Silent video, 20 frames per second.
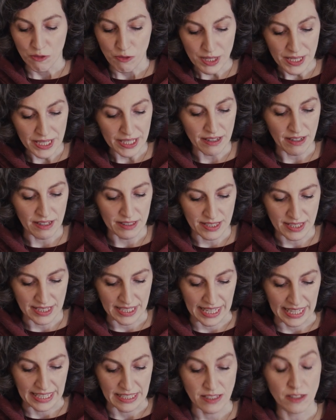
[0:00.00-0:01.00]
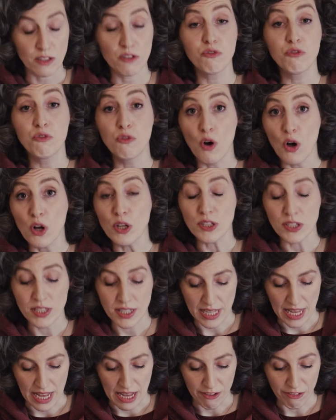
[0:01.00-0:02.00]
Winnicott says, "The false
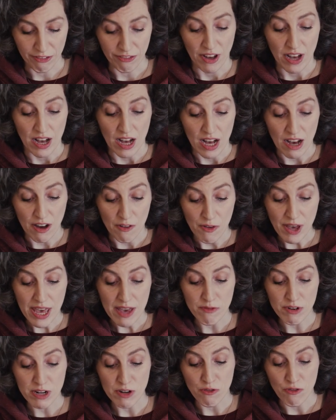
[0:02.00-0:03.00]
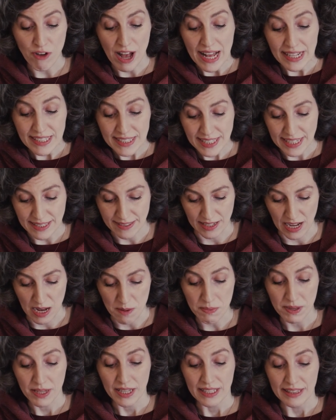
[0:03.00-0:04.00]
self, however well set
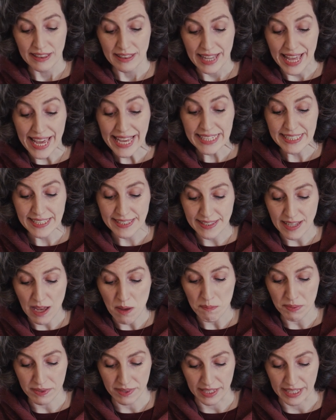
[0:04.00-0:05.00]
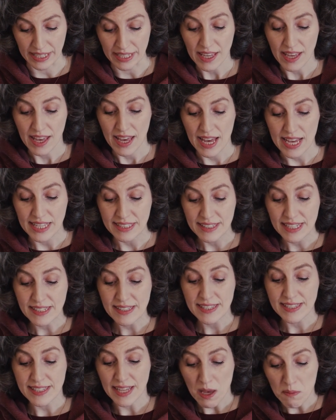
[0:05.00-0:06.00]
up, lacks something, and
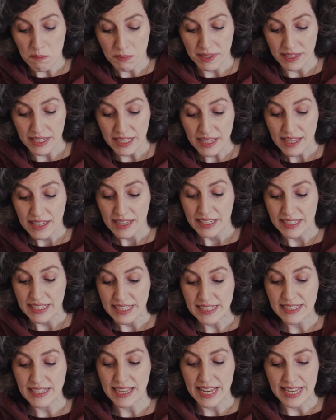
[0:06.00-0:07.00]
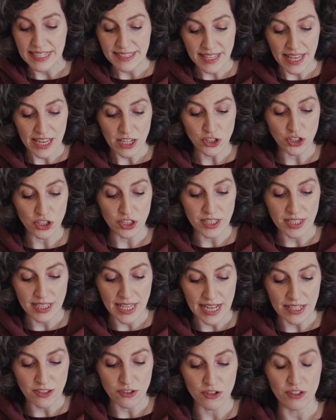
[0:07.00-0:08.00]
that something is the essential
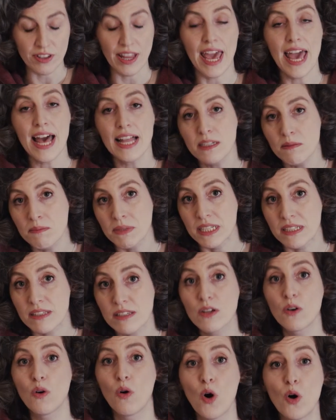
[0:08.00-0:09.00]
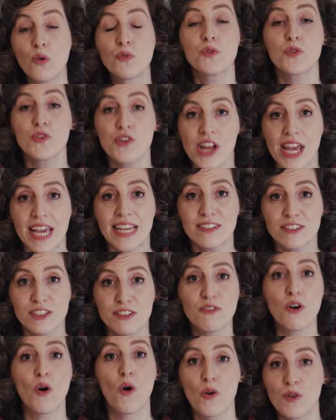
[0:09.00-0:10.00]
central element of
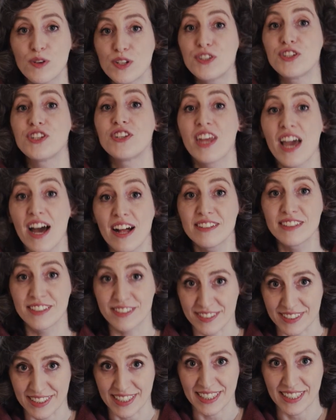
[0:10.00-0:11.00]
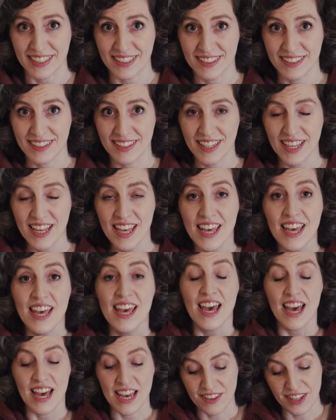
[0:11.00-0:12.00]
creative originality."
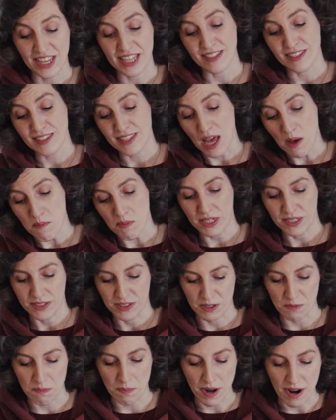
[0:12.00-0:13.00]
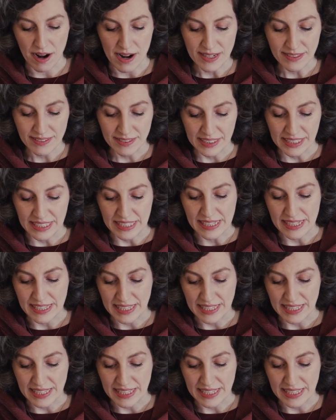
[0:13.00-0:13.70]
And at some other part, he